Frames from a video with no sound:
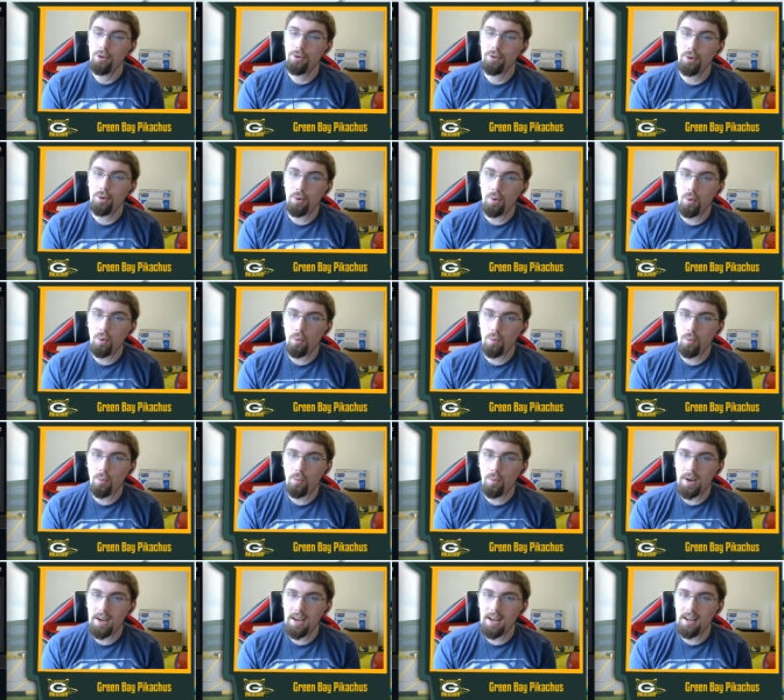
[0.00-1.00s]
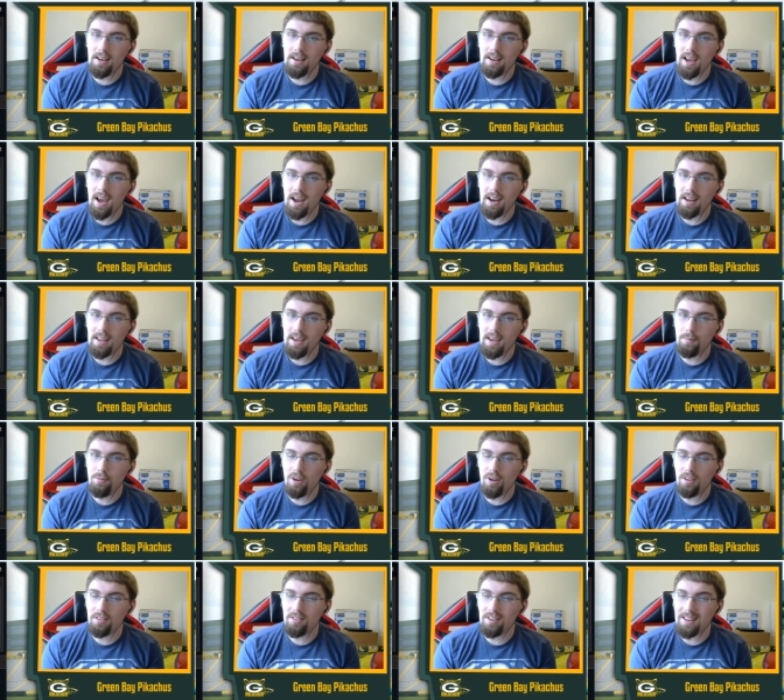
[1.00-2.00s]
So we need to kind of keep
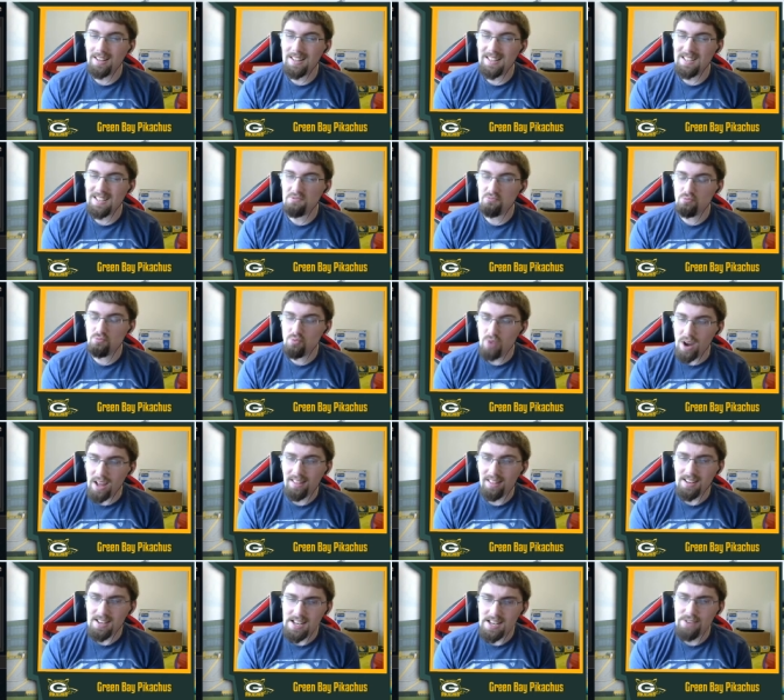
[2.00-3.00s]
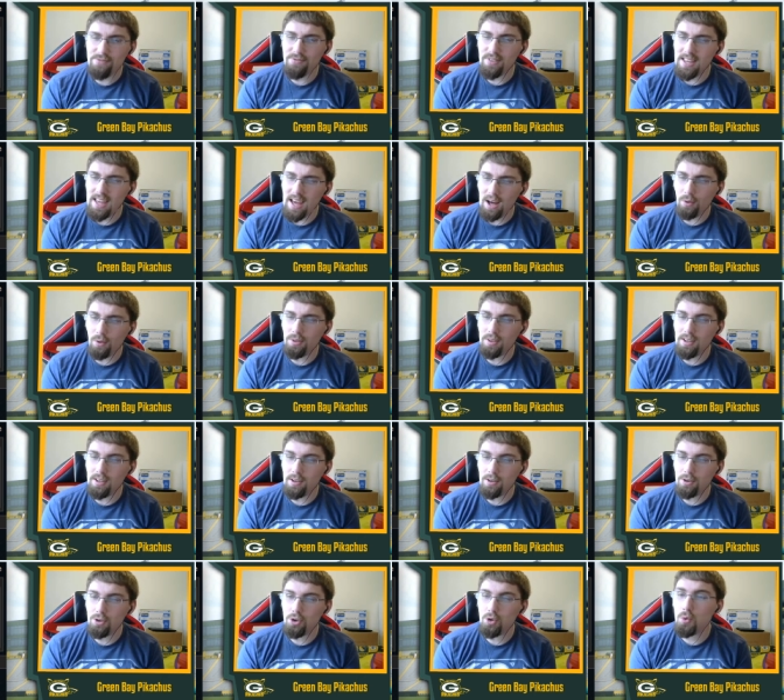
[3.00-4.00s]
Jellicent relatively
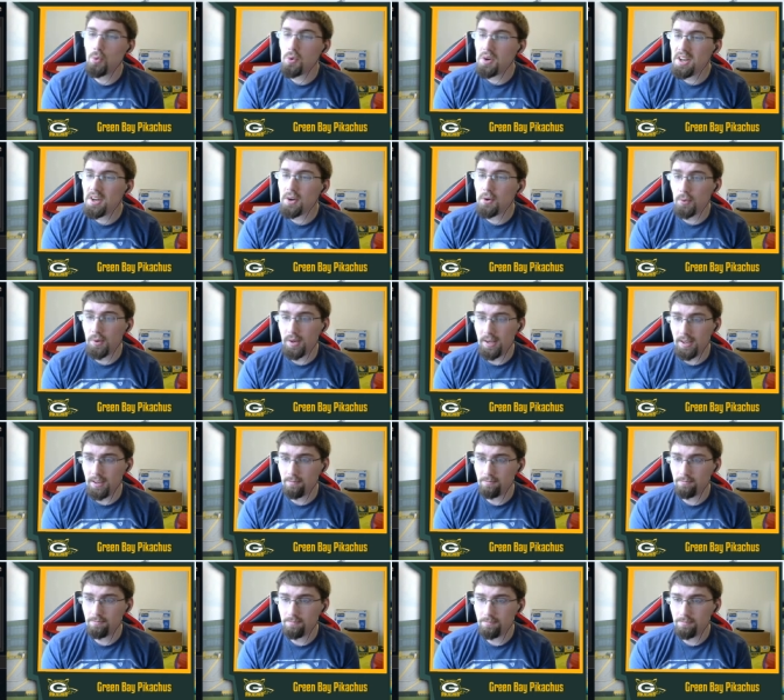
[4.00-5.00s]
healthy to a degree